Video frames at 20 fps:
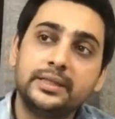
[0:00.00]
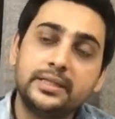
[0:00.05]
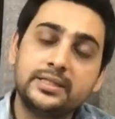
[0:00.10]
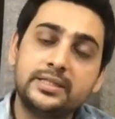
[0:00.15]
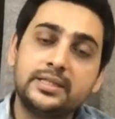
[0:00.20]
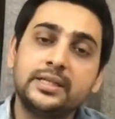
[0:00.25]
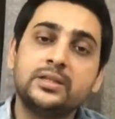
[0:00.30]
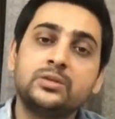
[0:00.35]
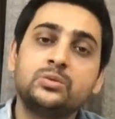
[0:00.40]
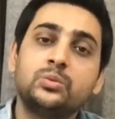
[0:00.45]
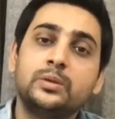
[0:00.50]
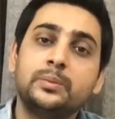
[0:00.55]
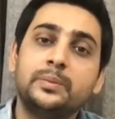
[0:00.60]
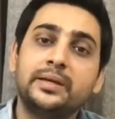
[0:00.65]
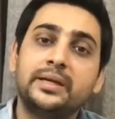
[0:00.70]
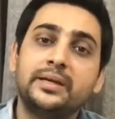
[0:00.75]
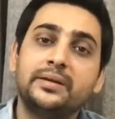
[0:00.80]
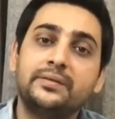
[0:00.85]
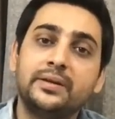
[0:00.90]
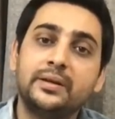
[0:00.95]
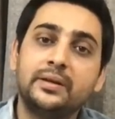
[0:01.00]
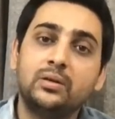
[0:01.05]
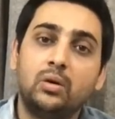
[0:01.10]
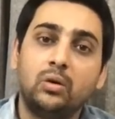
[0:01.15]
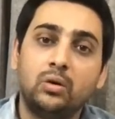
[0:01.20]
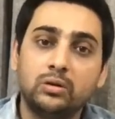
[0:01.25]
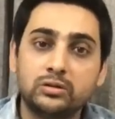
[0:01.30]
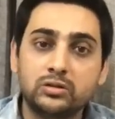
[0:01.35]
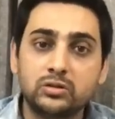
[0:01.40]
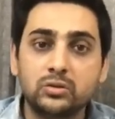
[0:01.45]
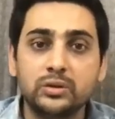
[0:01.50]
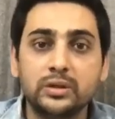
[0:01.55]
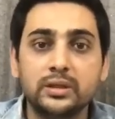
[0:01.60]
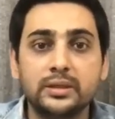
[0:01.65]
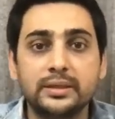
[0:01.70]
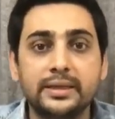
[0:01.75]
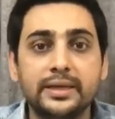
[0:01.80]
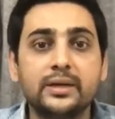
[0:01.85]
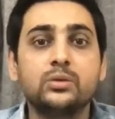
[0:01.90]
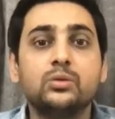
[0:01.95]
these things will be given. Also
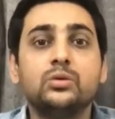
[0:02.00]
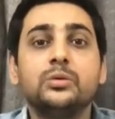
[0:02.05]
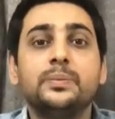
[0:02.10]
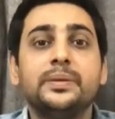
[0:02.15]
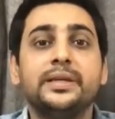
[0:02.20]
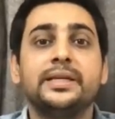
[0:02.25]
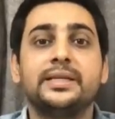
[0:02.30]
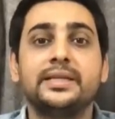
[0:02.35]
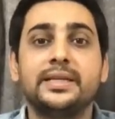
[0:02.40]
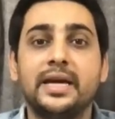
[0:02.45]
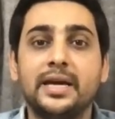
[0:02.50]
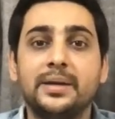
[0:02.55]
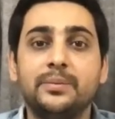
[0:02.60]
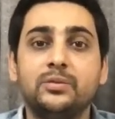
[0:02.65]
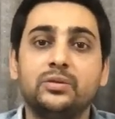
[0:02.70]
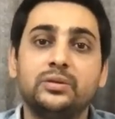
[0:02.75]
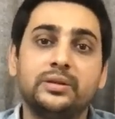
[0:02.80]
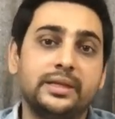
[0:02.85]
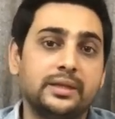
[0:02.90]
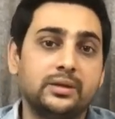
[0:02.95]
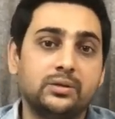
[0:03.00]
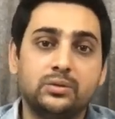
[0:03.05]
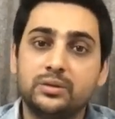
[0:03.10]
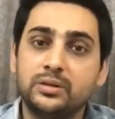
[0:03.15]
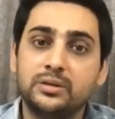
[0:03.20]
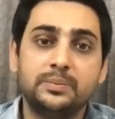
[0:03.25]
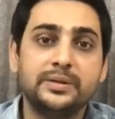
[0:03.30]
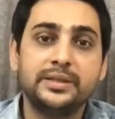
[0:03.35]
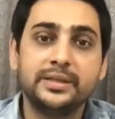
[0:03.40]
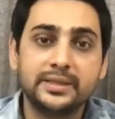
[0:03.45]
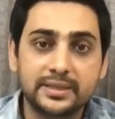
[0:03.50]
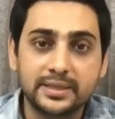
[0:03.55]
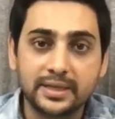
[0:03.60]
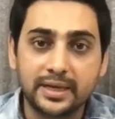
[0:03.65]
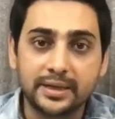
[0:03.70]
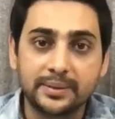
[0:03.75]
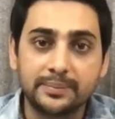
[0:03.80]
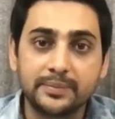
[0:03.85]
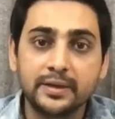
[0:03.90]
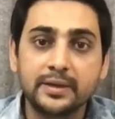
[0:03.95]
there could be a time or there couldn't be a
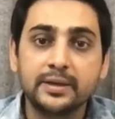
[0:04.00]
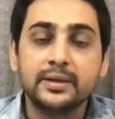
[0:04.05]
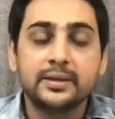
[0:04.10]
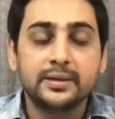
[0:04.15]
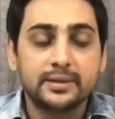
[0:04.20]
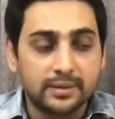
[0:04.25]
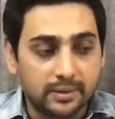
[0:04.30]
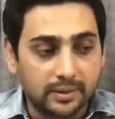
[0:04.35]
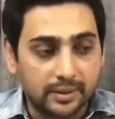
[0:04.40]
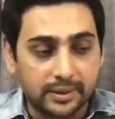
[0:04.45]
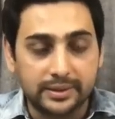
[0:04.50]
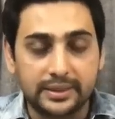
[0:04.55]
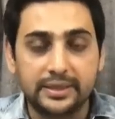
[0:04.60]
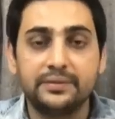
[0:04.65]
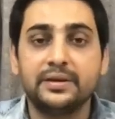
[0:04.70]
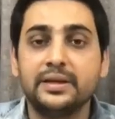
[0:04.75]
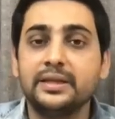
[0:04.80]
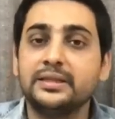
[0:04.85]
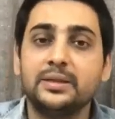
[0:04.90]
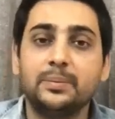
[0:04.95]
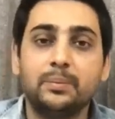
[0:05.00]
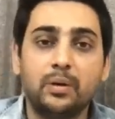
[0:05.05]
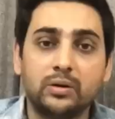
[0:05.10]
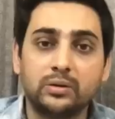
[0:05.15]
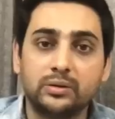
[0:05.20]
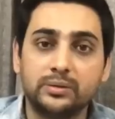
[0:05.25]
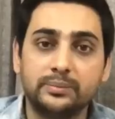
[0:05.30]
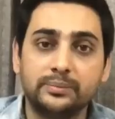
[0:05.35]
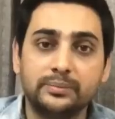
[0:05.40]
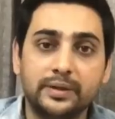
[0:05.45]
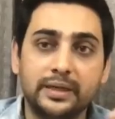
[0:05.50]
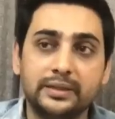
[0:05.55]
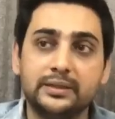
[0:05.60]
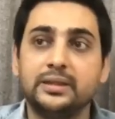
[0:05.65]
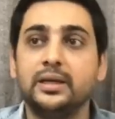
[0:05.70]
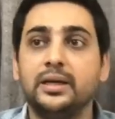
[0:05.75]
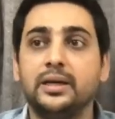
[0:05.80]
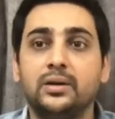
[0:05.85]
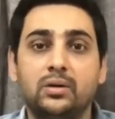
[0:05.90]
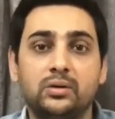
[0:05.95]
time given at the bottom.
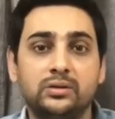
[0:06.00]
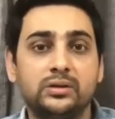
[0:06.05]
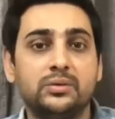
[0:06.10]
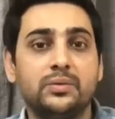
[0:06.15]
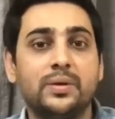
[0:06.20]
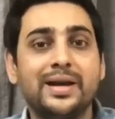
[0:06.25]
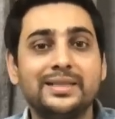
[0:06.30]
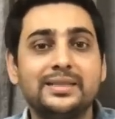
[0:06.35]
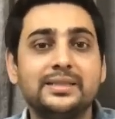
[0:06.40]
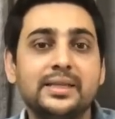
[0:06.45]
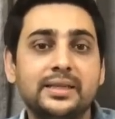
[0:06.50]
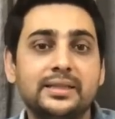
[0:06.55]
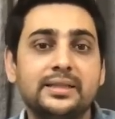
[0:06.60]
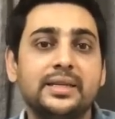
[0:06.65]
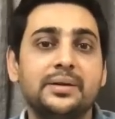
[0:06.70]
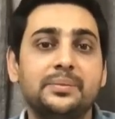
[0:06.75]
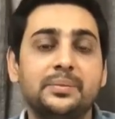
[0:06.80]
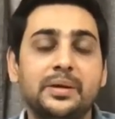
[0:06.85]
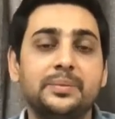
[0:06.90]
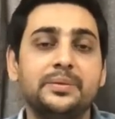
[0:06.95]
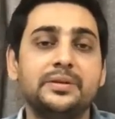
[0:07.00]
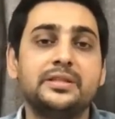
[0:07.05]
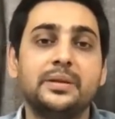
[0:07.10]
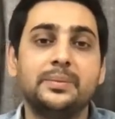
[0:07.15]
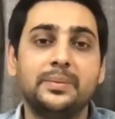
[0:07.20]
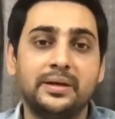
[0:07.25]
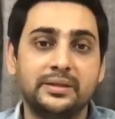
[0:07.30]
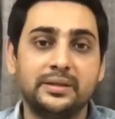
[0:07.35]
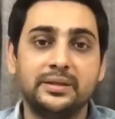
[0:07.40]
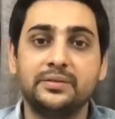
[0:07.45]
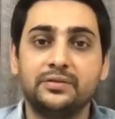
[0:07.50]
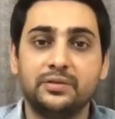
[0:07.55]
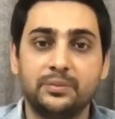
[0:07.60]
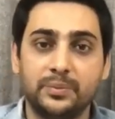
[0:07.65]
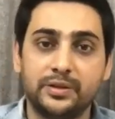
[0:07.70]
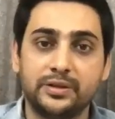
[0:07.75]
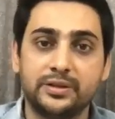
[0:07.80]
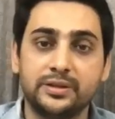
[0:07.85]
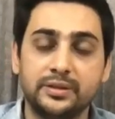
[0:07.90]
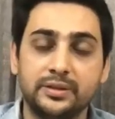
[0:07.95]
On the right side there may be some other
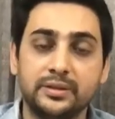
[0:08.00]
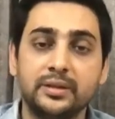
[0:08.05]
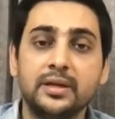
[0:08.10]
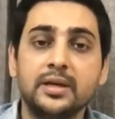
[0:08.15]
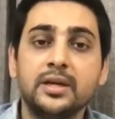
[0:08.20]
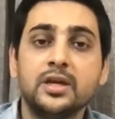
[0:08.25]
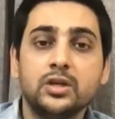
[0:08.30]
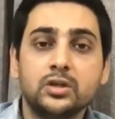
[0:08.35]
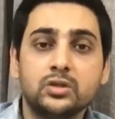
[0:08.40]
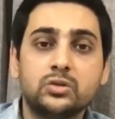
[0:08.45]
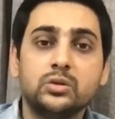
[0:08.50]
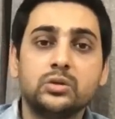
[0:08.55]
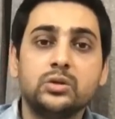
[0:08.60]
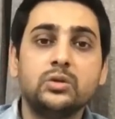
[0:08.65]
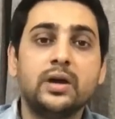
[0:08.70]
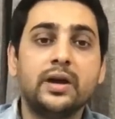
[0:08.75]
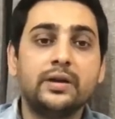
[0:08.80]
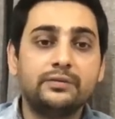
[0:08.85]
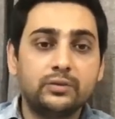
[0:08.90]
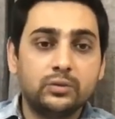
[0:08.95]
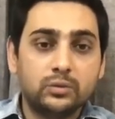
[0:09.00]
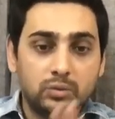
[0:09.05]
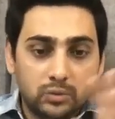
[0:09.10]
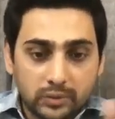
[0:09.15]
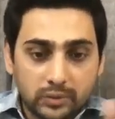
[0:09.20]
information. So you have